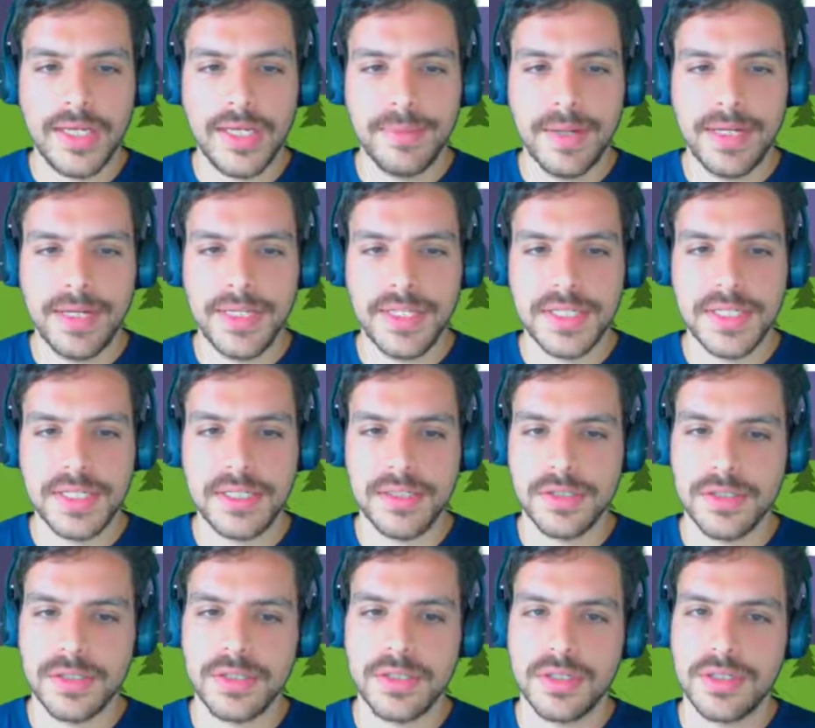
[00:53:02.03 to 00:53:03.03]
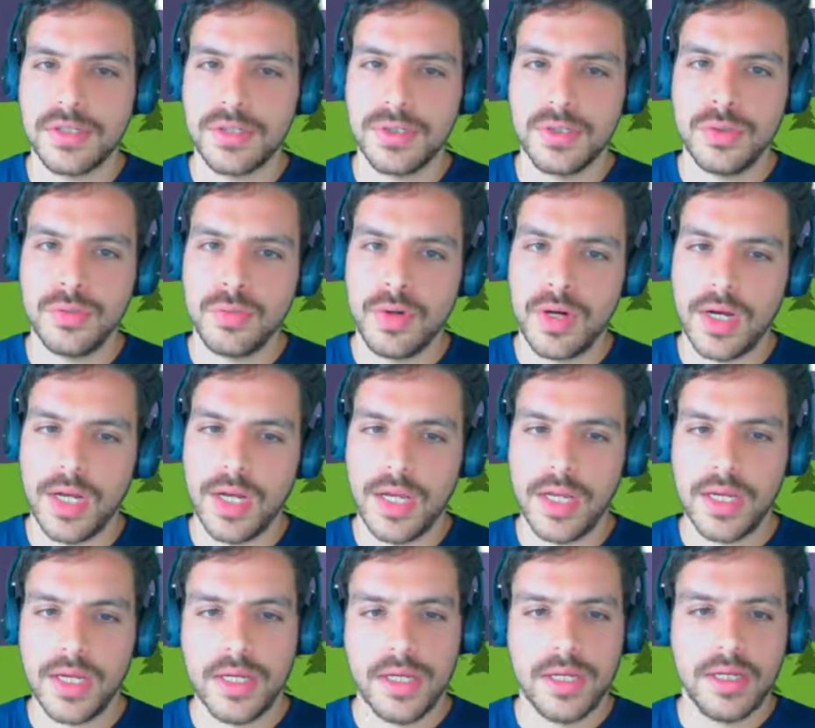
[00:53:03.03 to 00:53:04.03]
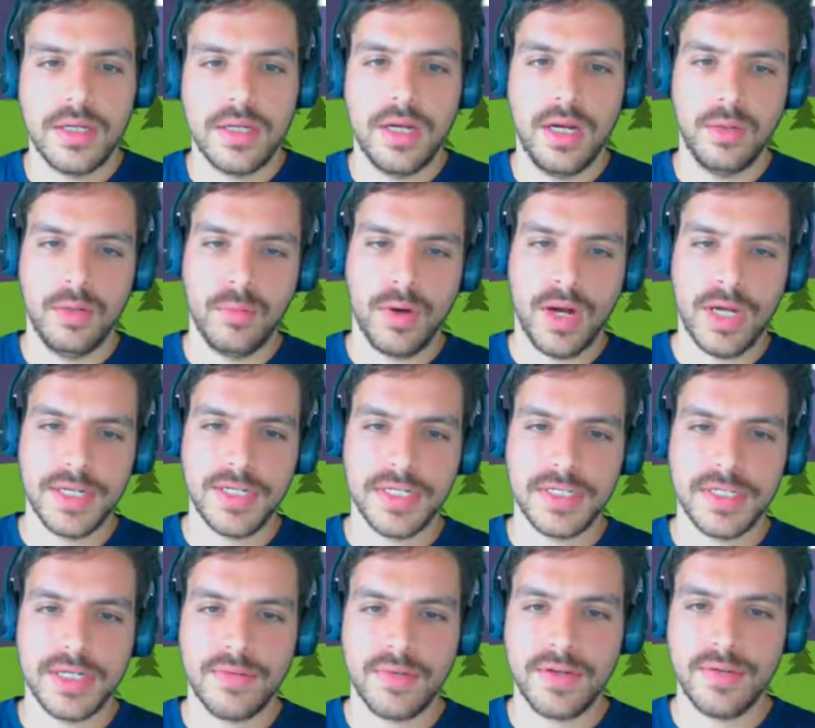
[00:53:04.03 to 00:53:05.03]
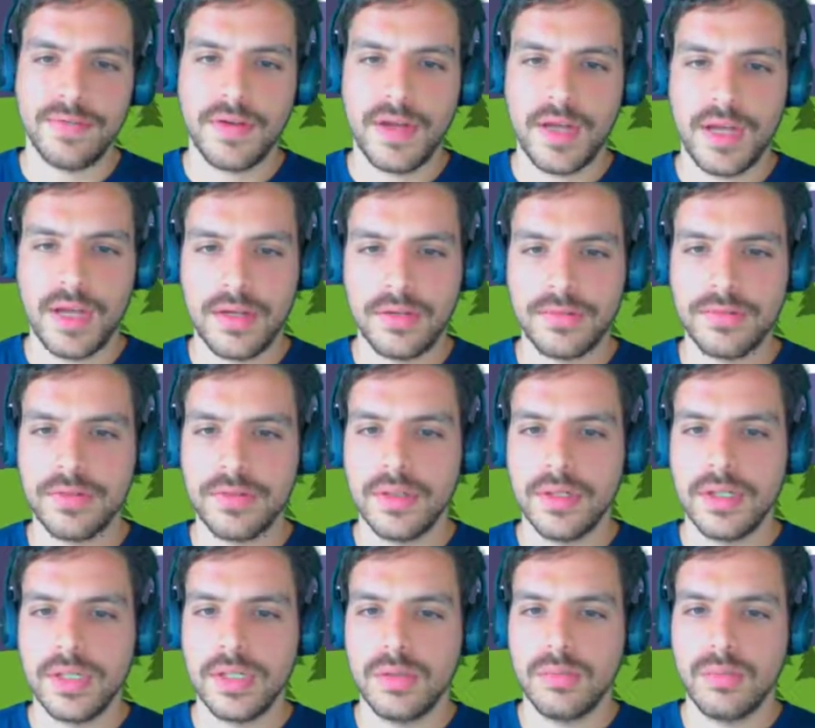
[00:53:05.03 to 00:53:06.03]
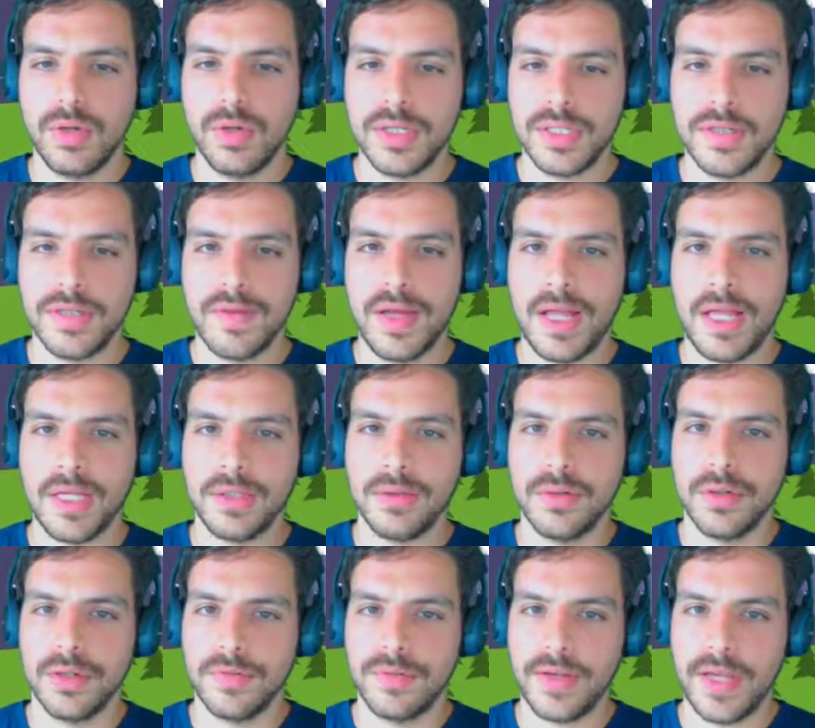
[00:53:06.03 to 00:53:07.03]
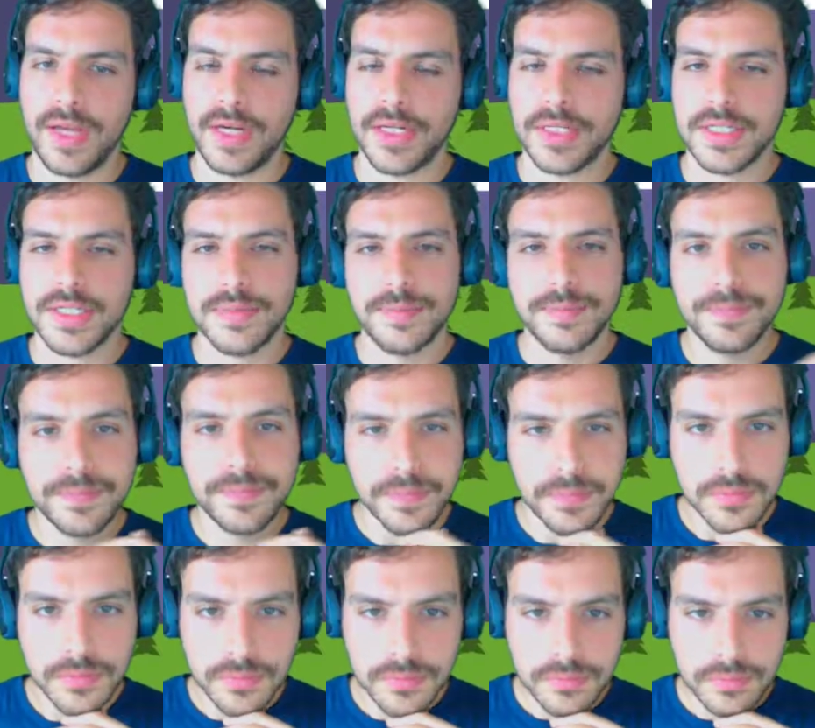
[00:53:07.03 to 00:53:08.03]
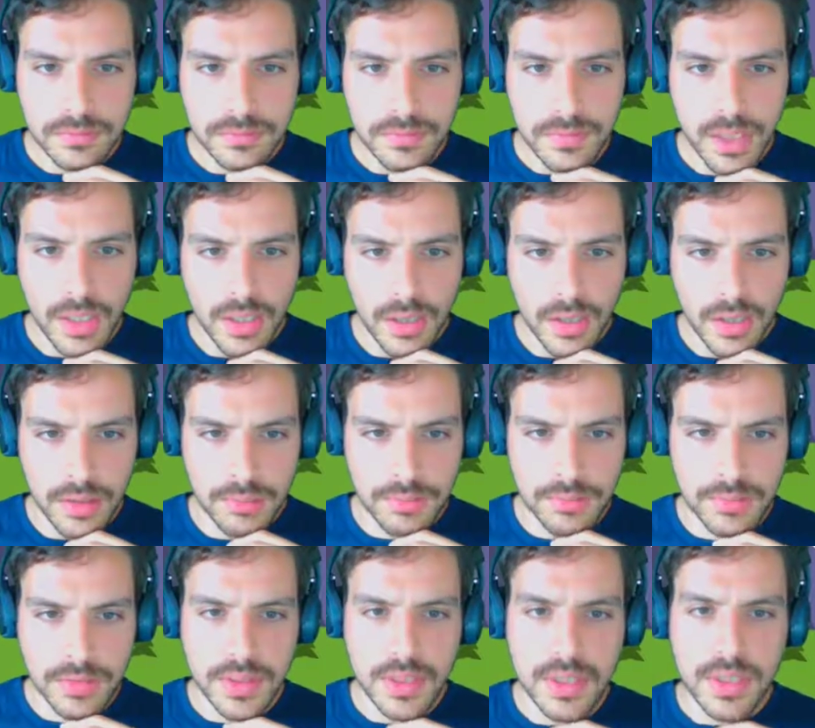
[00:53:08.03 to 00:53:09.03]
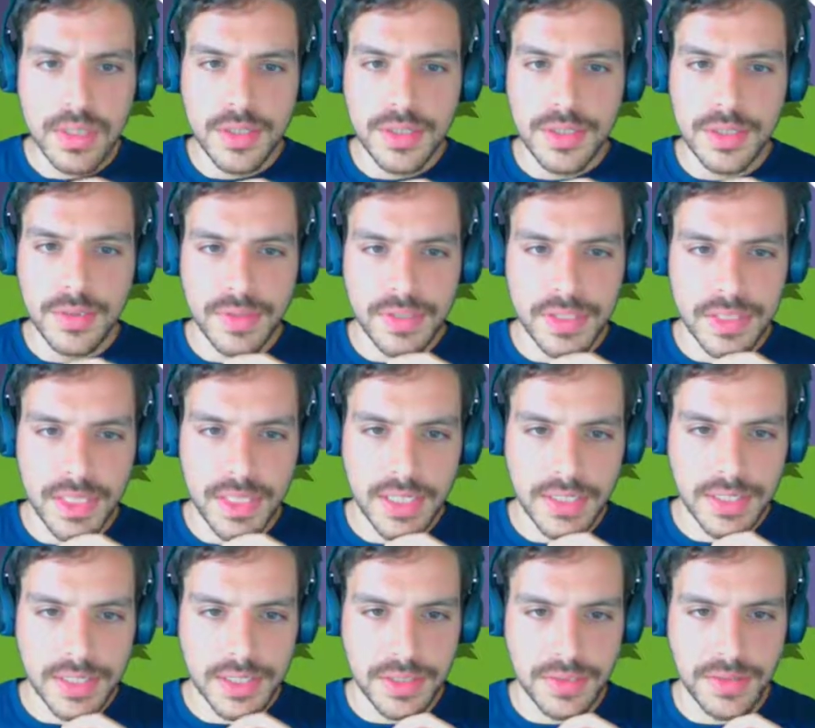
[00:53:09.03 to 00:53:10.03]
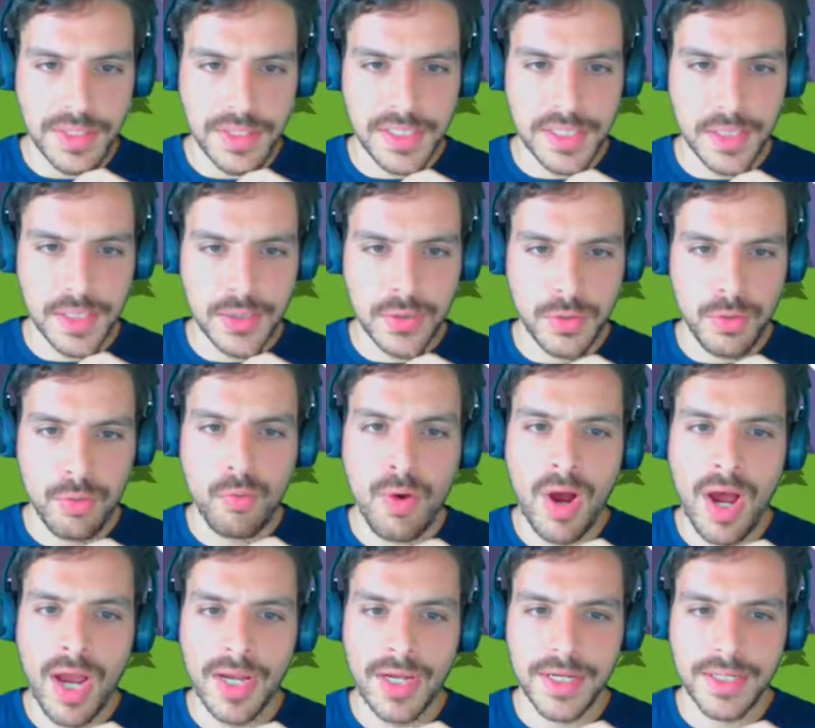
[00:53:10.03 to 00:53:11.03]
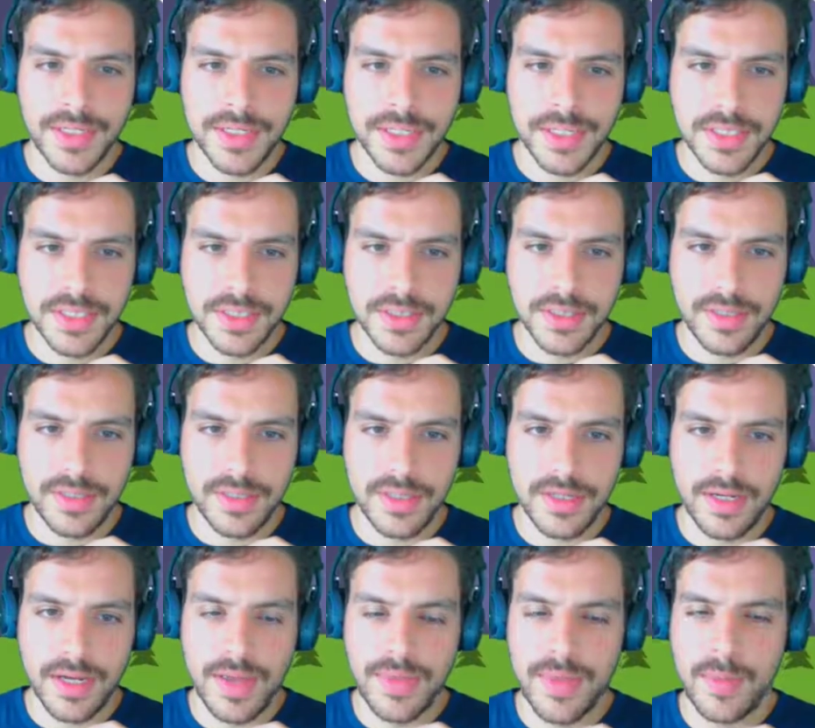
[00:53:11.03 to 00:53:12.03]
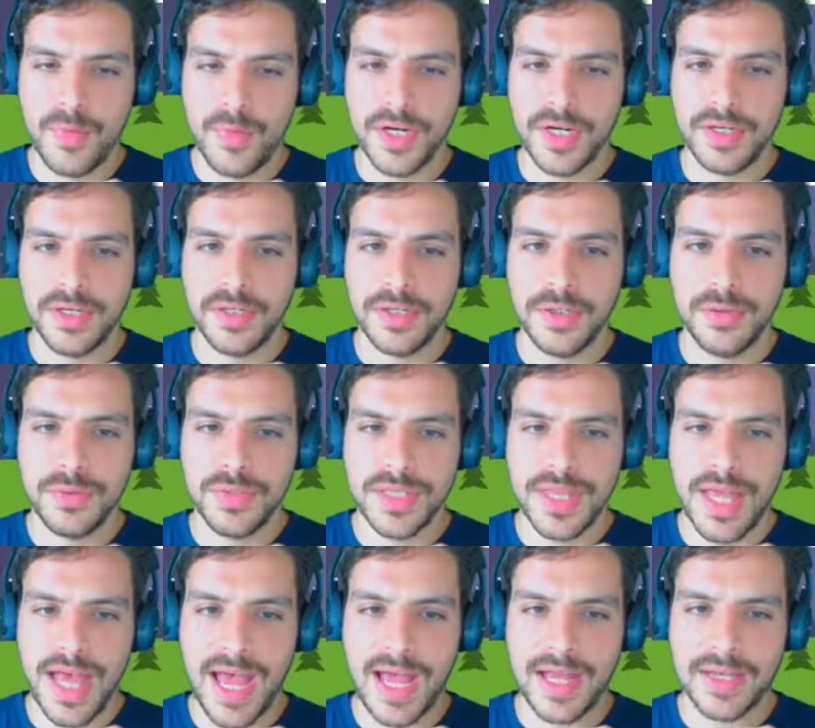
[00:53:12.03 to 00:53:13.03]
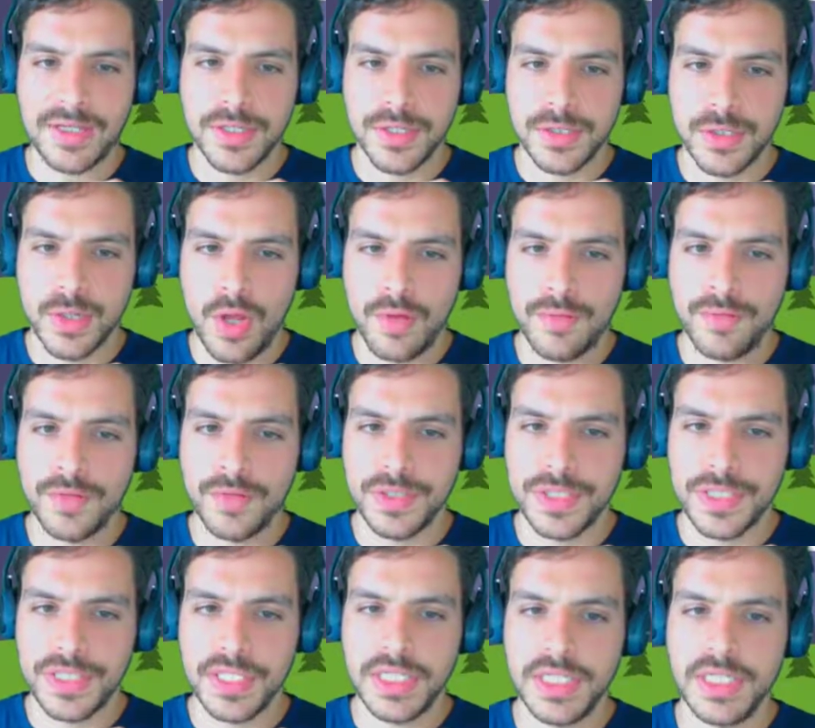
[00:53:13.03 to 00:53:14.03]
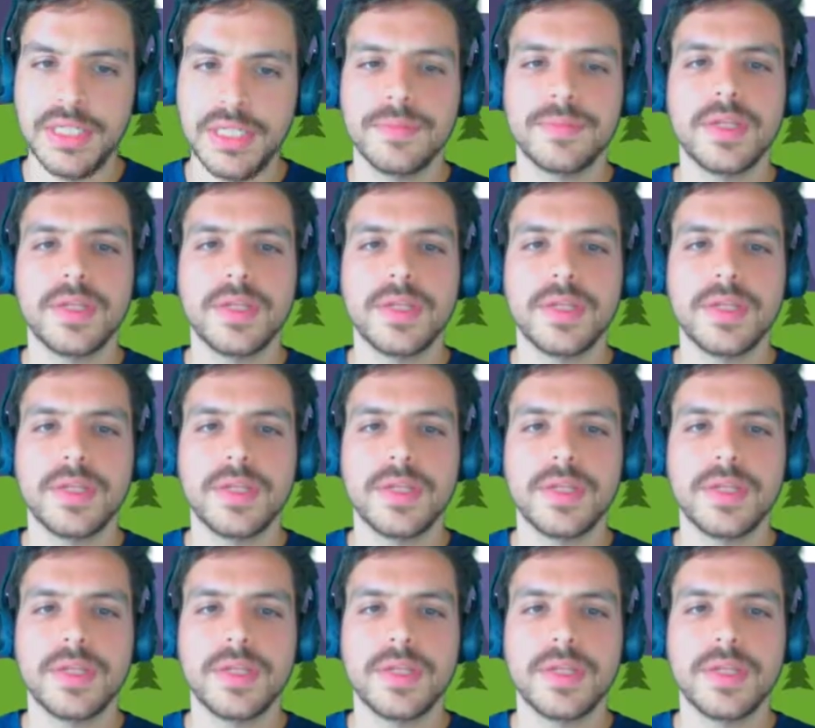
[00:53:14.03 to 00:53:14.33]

minus z is 2y and y is 75, what is the value of x? So in this case, they tell you what y is, and then we could use that to solve for z.